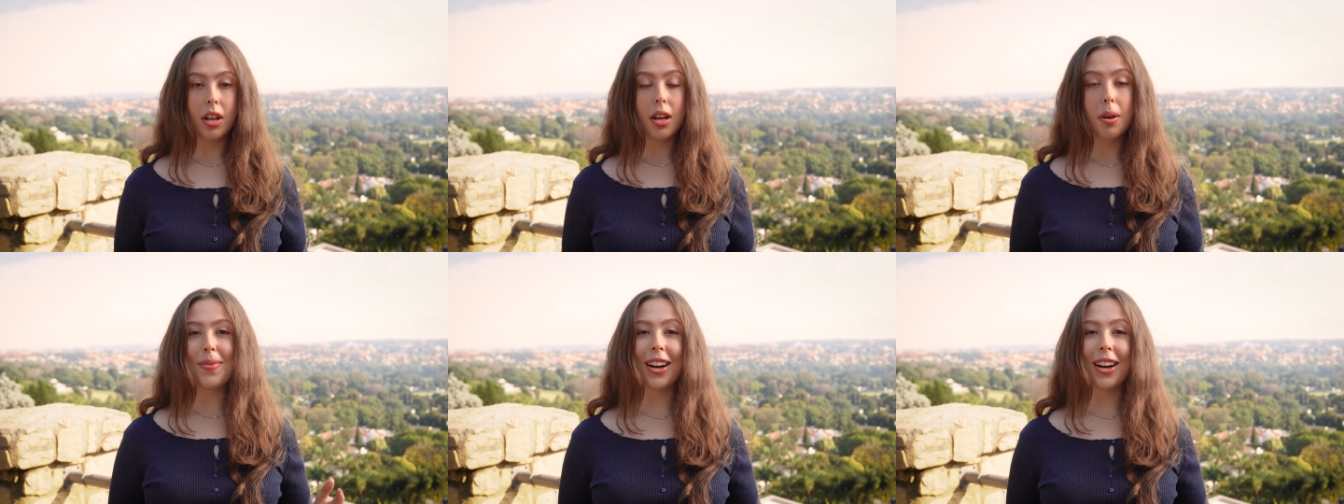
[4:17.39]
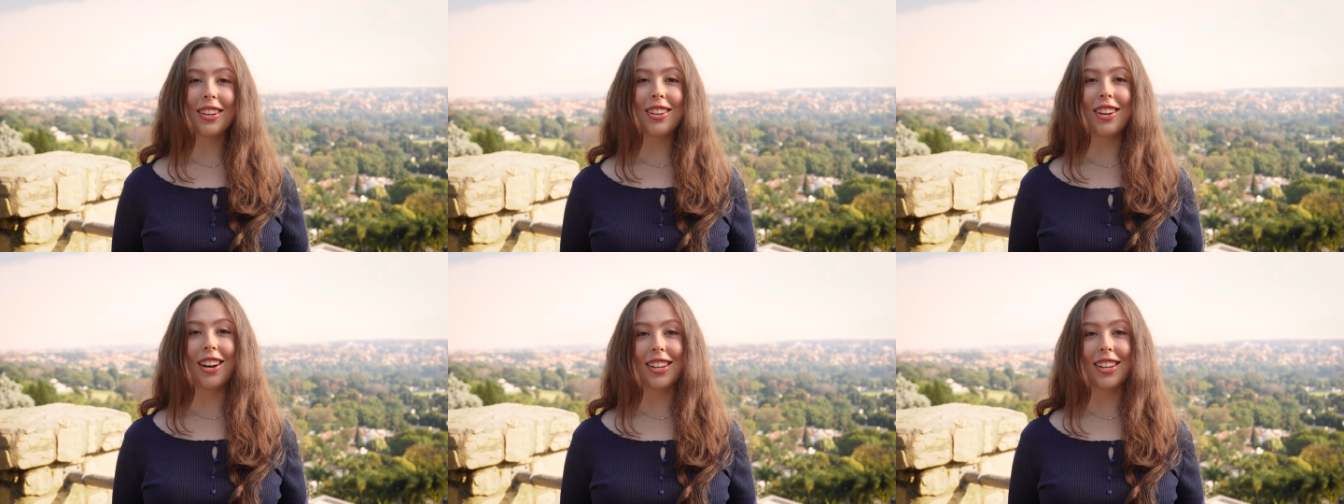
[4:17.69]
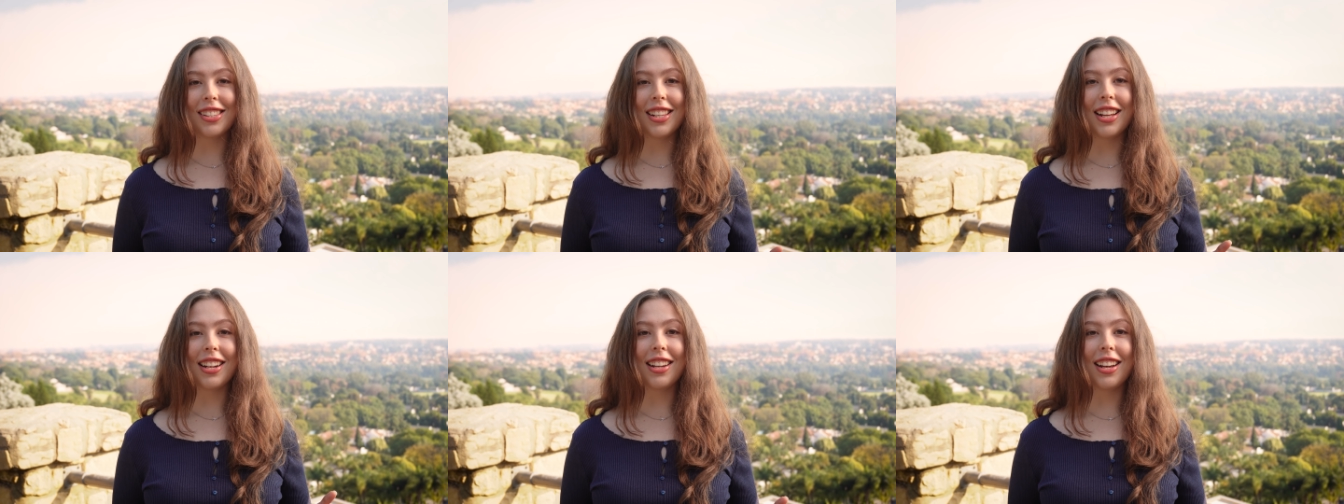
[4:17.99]

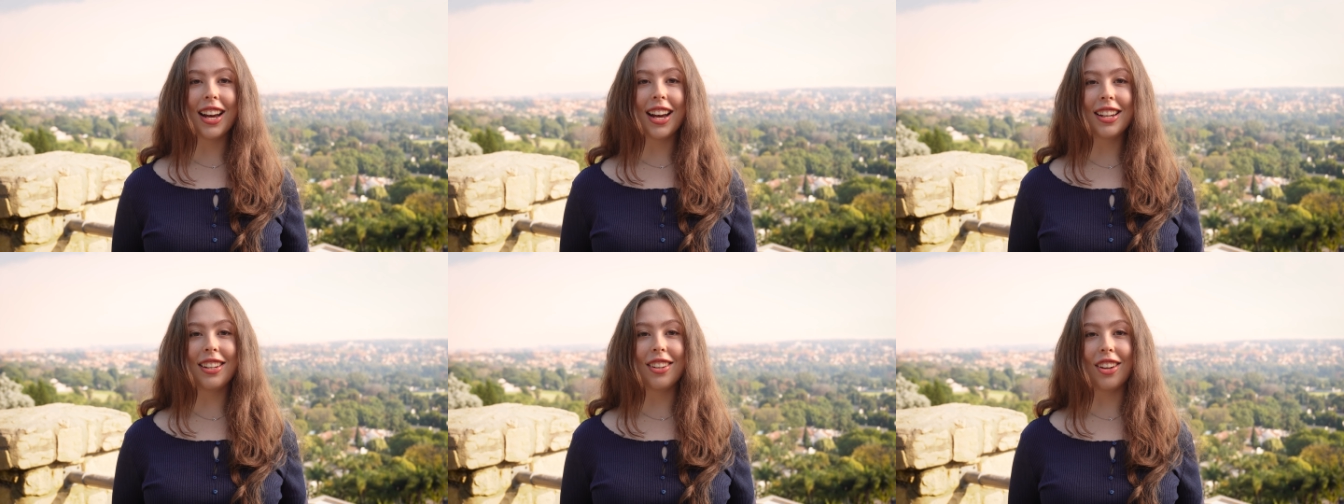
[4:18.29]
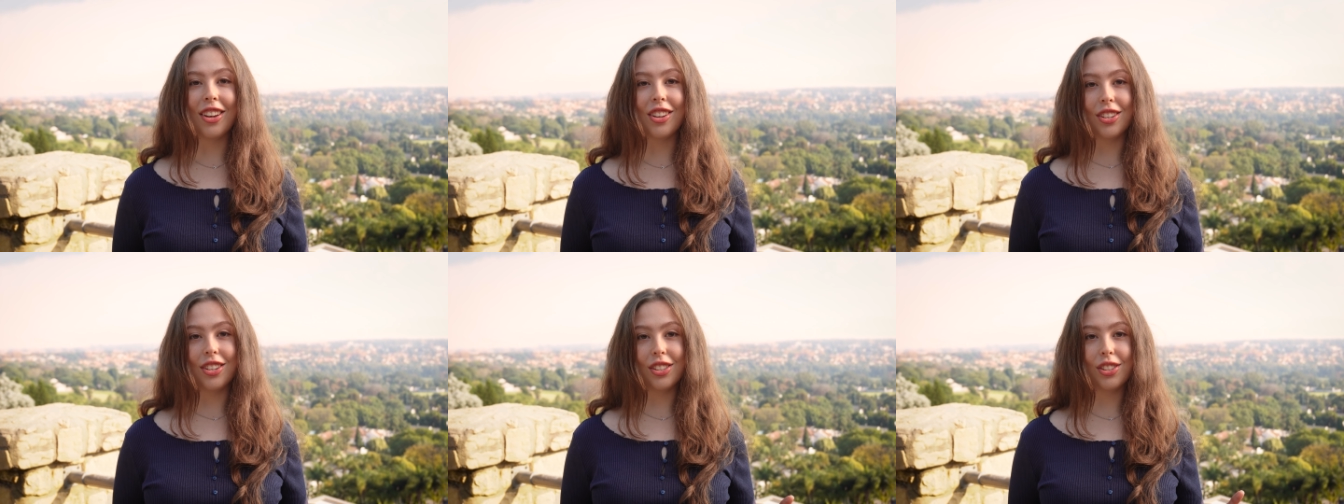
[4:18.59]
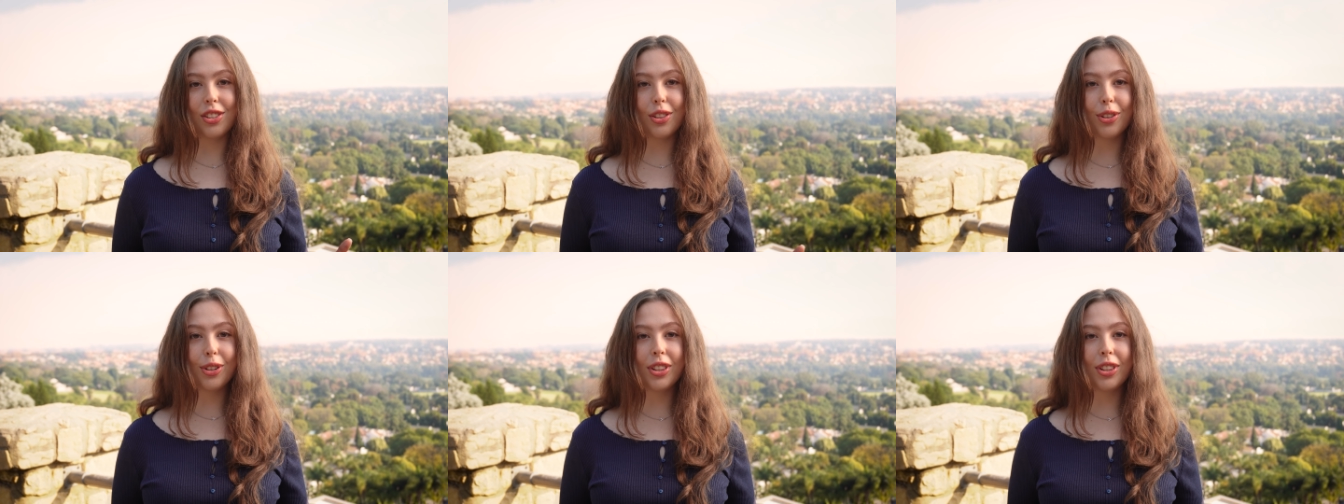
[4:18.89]
podcasts that guide learners
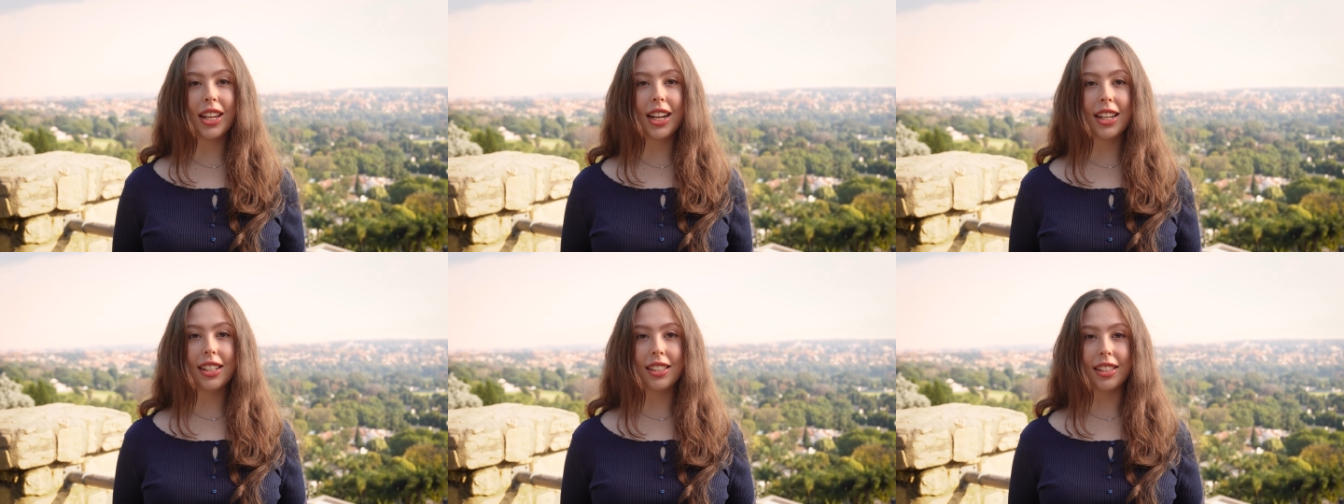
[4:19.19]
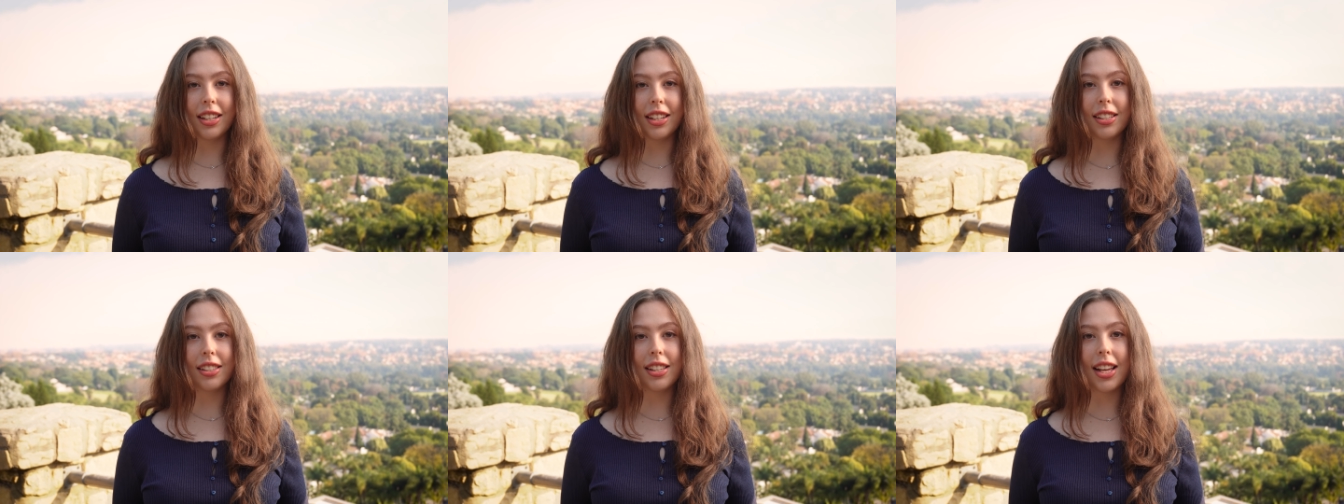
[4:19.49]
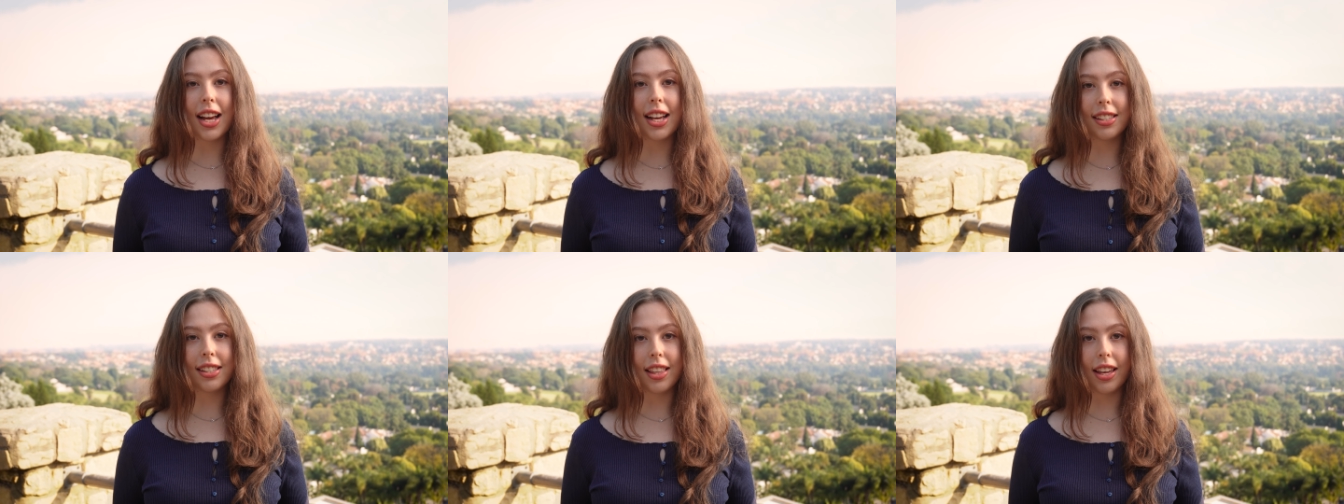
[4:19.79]
through the ideas
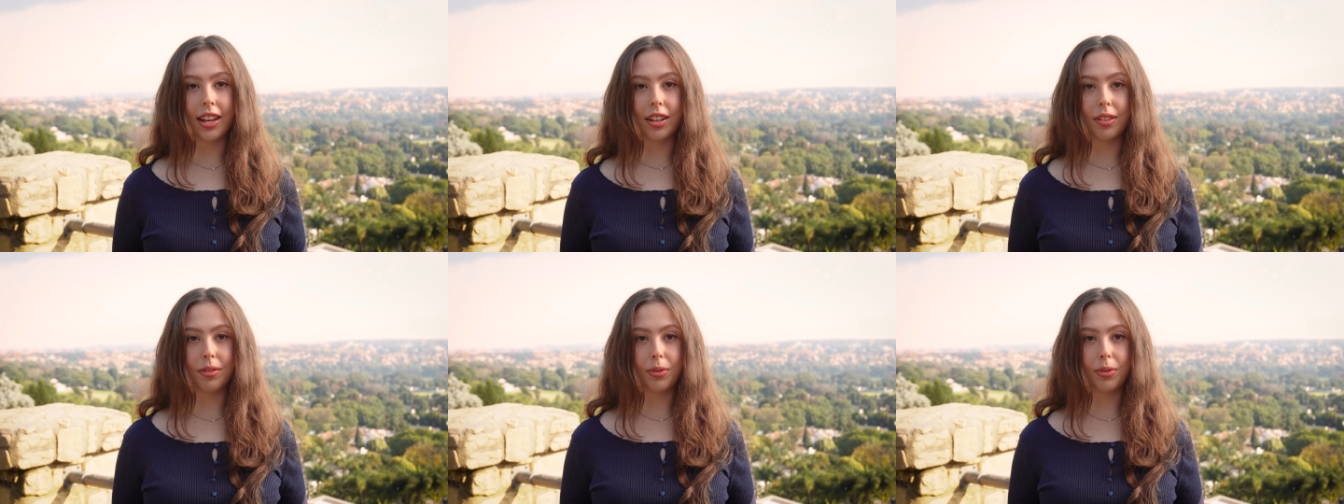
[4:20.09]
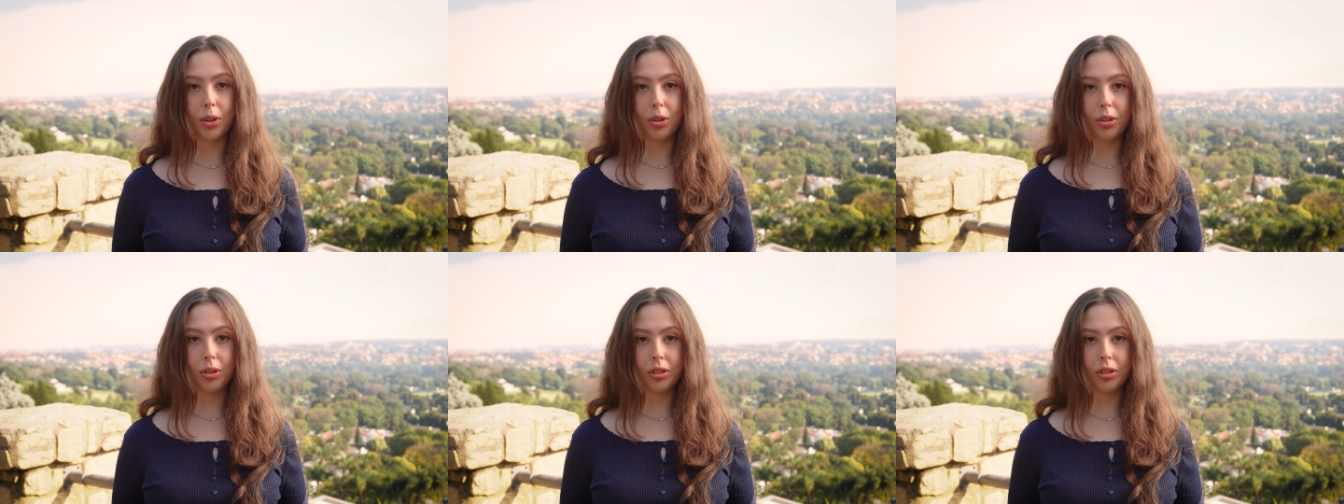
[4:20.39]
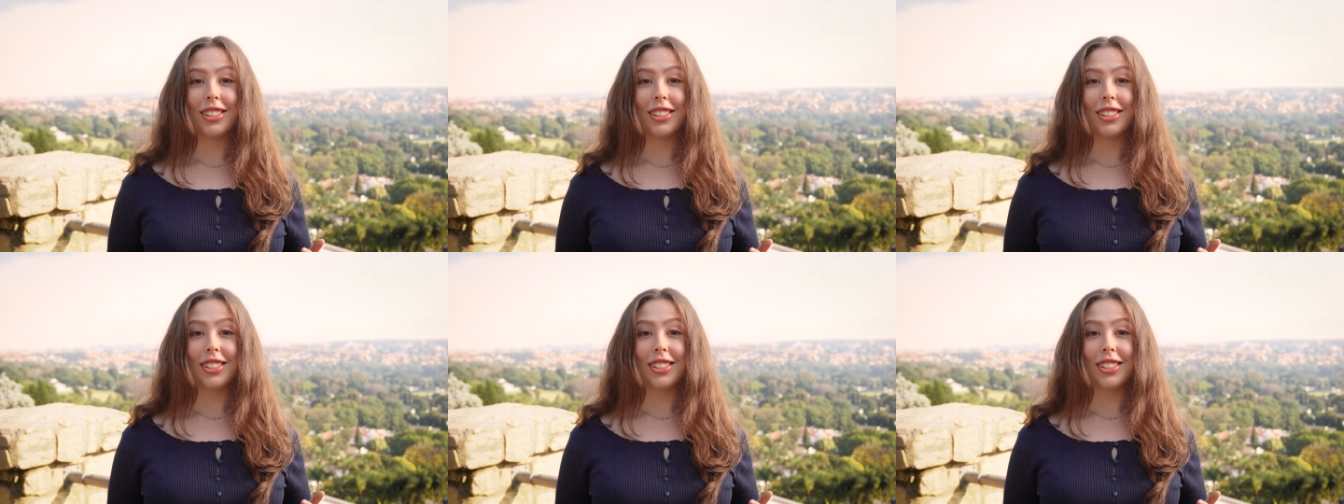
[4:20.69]
as they unfold,